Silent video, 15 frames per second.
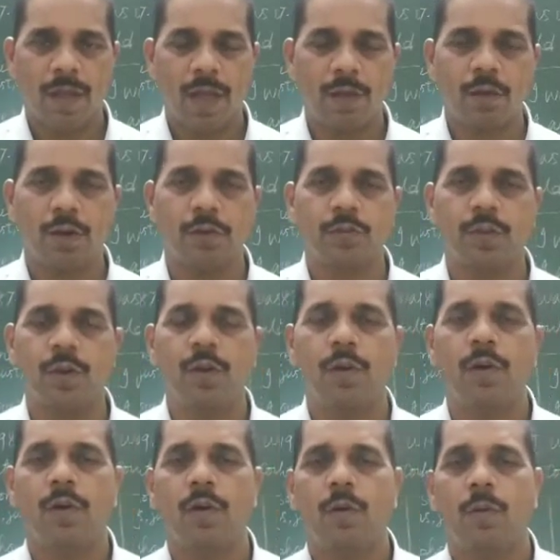And
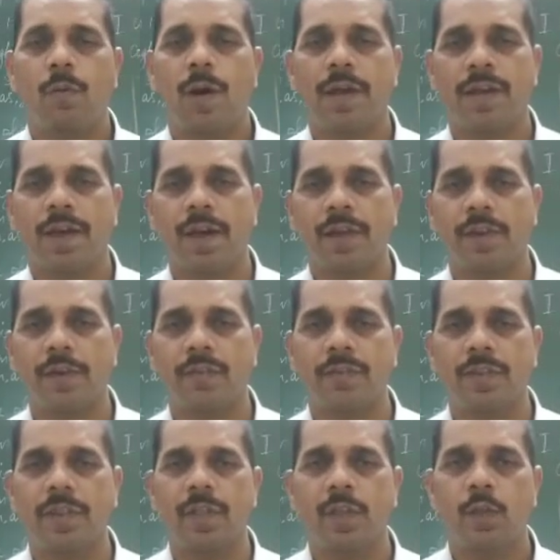also what are
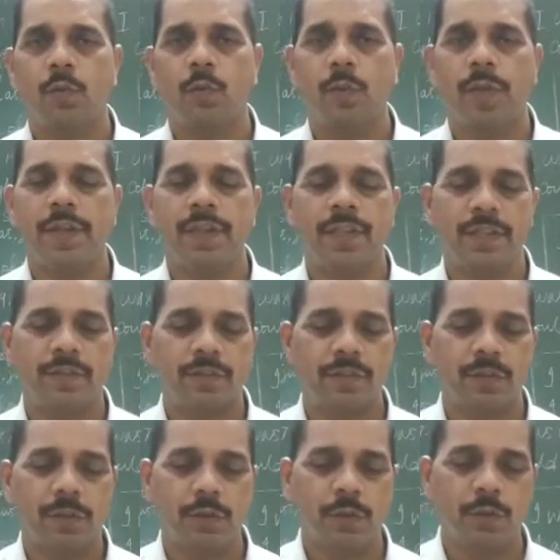its
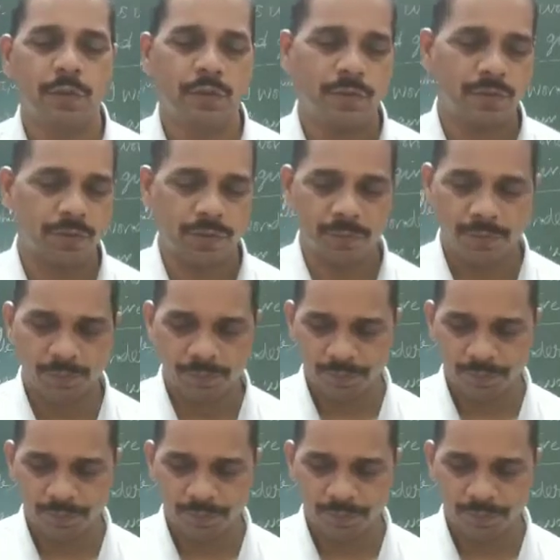various uses?